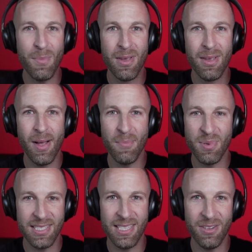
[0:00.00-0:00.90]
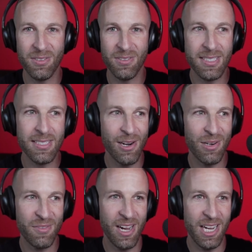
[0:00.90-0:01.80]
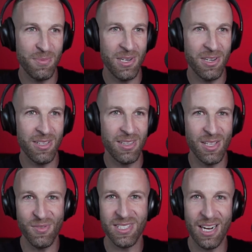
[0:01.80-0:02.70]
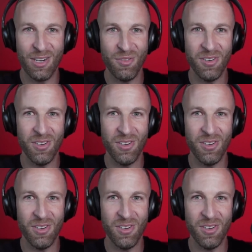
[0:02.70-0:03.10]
Yeah. I'm still Derek Fahsbender, the photographer.